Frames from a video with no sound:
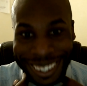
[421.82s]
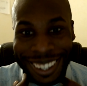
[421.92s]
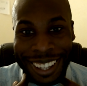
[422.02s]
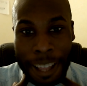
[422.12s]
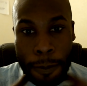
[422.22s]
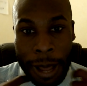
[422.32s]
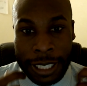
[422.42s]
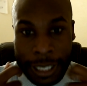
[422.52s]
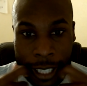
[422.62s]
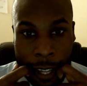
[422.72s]

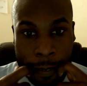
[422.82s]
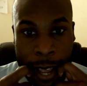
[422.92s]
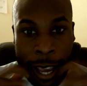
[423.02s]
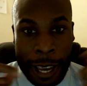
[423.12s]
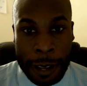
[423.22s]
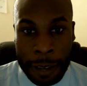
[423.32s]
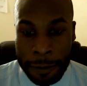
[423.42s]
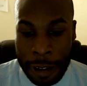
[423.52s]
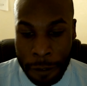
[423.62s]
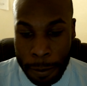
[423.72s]
Myself, I have never
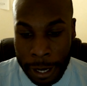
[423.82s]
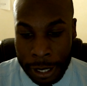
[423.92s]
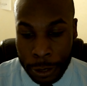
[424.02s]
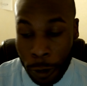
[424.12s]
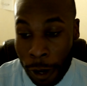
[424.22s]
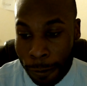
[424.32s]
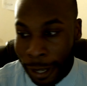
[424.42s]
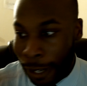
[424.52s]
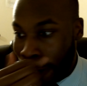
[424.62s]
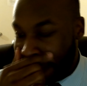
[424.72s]
been a strong
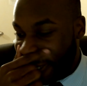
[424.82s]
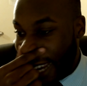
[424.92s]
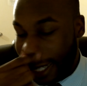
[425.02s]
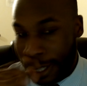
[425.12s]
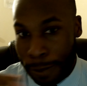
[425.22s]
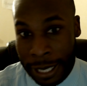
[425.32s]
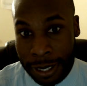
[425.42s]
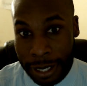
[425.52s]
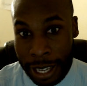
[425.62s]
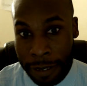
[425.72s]
reader. I just basically
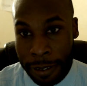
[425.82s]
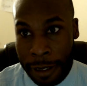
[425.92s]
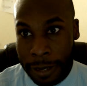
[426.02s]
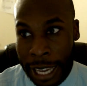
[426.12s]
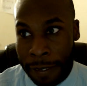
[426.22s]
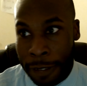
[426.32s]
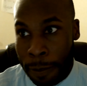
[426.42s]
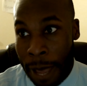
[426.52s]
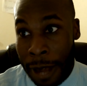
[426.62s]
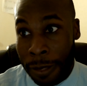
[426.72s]
gave up. I
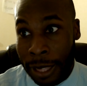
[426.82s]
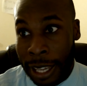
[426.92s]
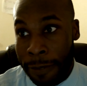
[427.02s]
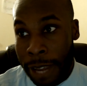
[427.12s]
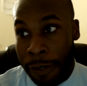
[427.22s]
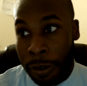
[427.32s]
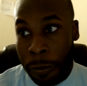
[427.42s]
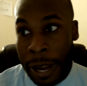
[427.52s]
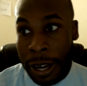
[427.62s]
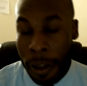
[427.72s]
don't think I've ever read
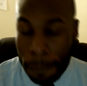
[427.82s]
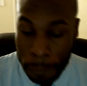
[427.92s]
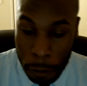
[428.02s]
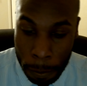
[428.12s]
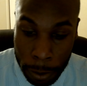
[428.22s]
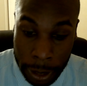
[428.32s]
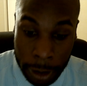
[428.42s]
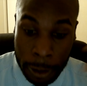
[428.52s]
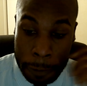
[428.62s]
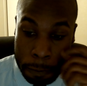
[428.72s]
a full book
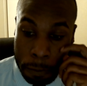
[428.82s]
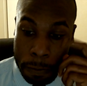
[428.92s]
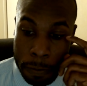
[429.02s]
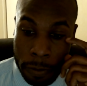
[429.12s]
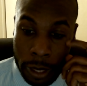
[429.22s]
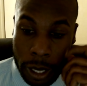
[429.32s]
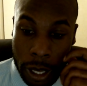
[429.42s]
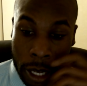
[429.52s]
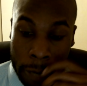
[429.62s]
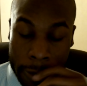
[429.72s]

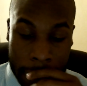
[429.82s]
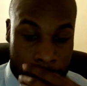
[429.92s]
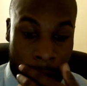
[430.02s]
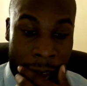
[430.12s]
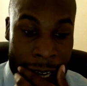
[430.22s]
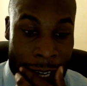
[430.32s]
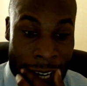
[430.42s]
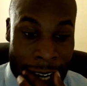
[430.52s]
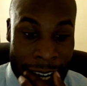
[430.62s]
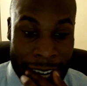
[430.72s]
until I
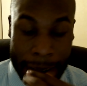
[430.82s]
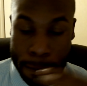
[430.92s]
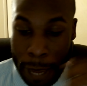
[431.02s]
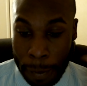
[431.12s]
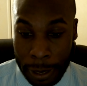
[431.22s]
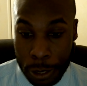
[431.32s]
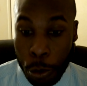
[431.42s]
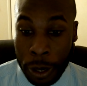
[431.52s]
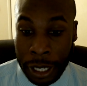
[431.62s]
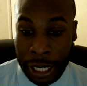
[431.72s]
turned maybe
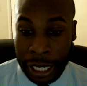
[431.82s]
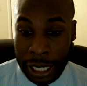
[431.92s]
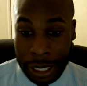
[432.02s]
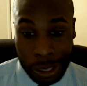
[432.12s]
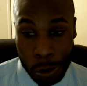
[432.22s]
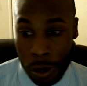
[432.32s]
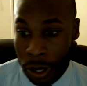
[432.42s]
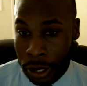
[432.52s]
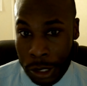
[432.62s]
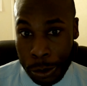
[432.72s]
21,
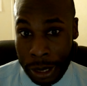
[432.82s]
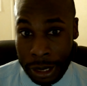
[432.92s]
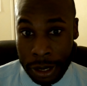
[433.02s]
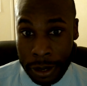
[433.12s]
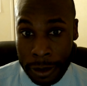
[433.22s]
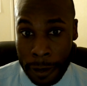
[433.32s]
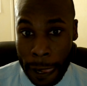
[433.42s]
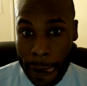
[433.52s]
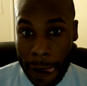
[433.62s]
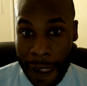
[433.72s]
22.
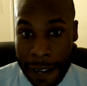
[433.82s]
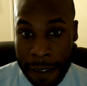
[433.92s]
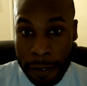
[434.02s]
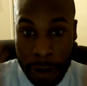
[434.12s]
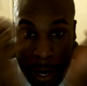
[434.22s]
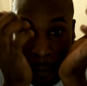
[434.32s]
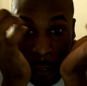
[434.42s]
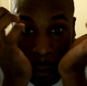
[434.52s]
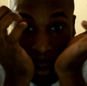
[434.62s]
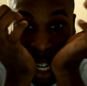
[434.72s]
I never read a full book.